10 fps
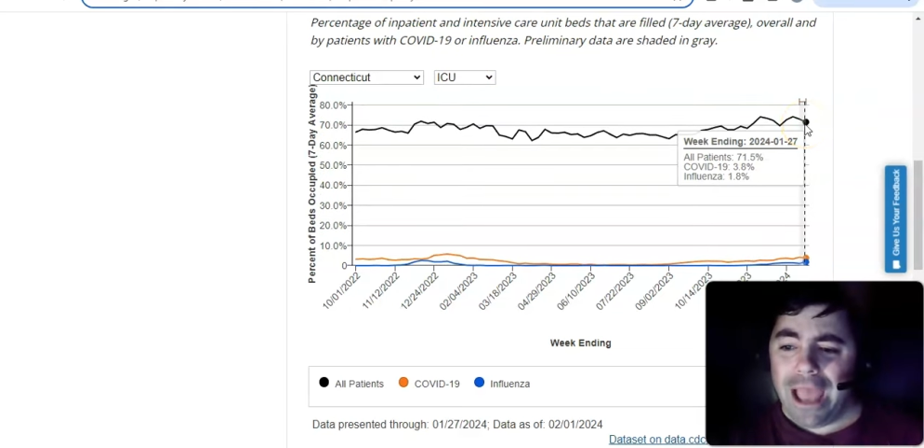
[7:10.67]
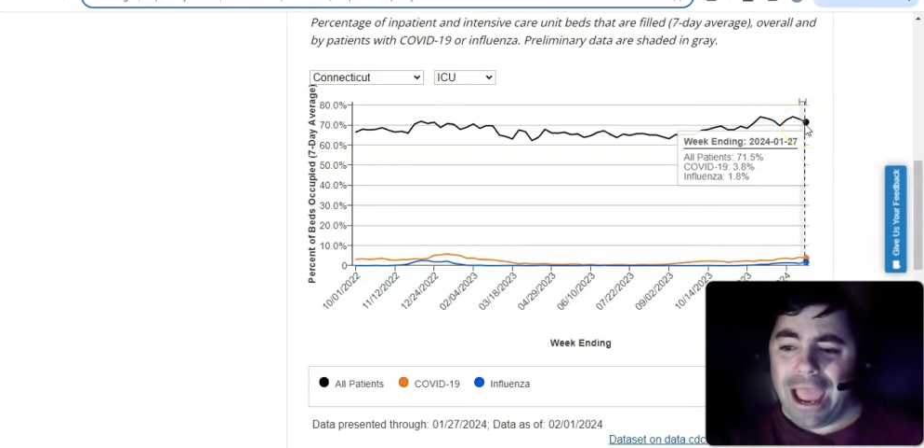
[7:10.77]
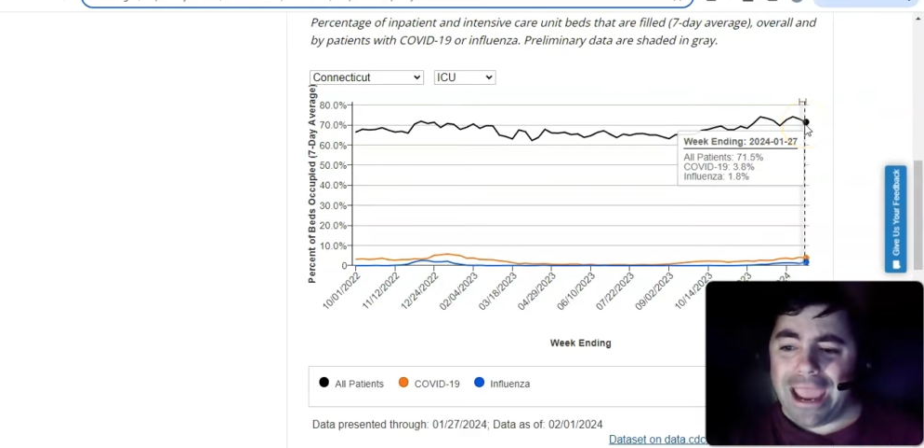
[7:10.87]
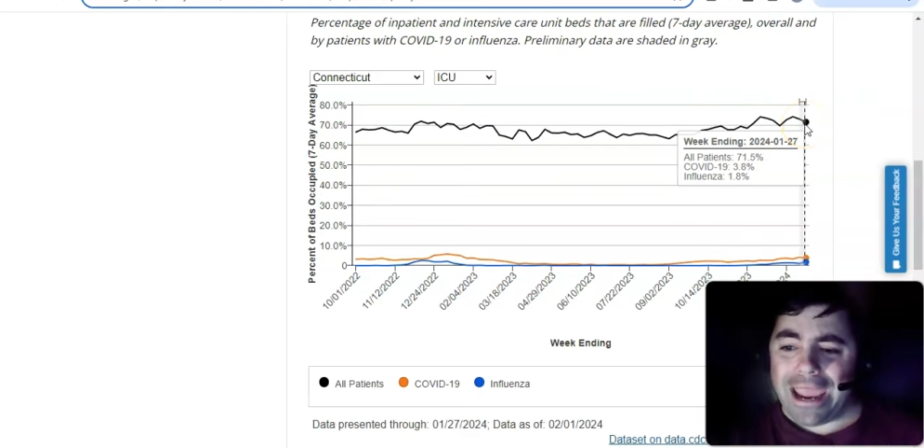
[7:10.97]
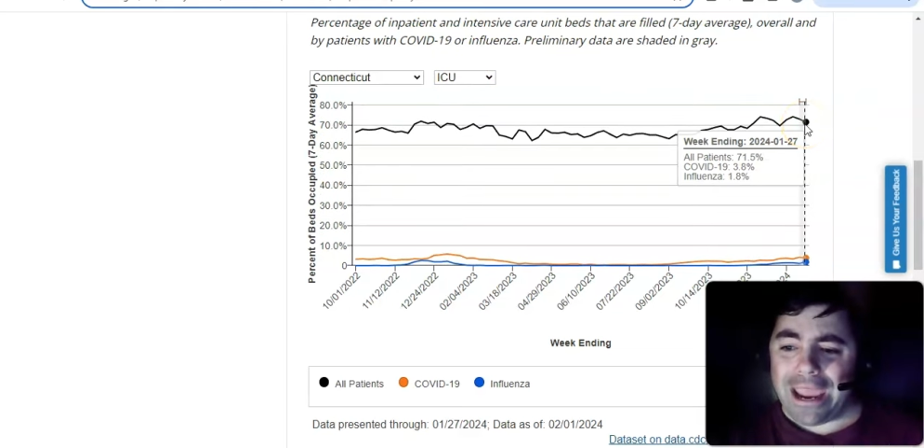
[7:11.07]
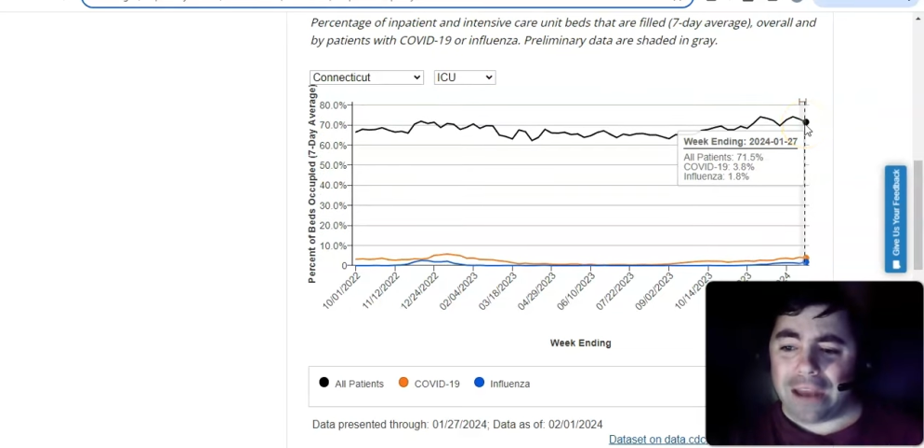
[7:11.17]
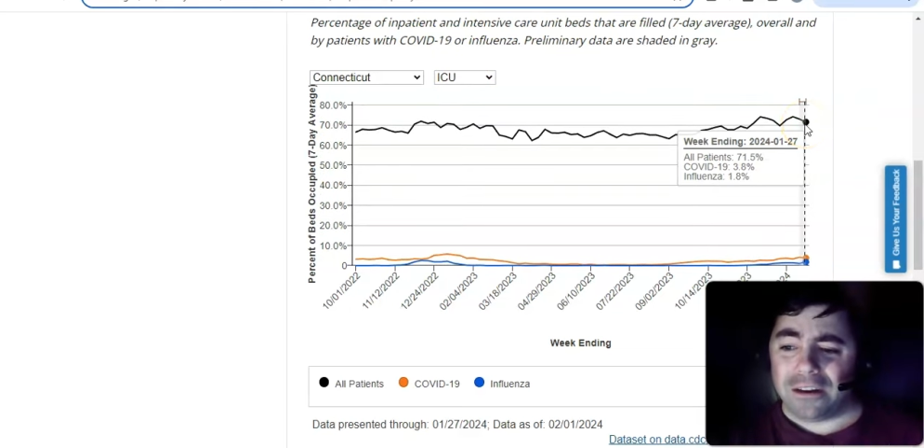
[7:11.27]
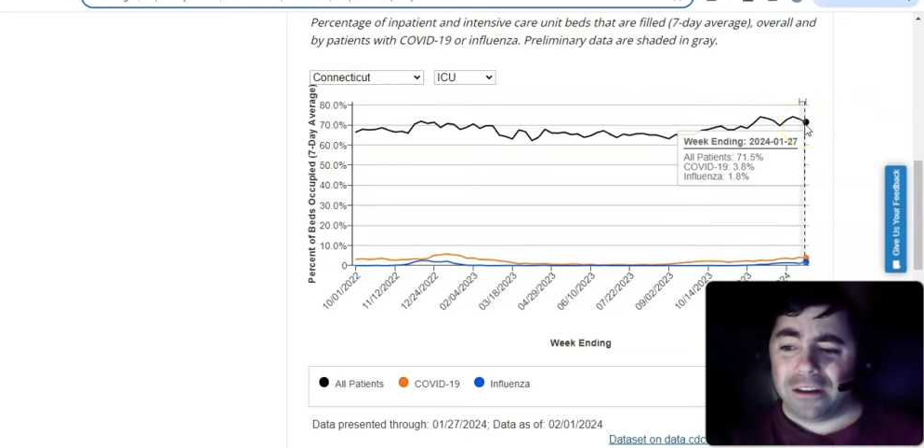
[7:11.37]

and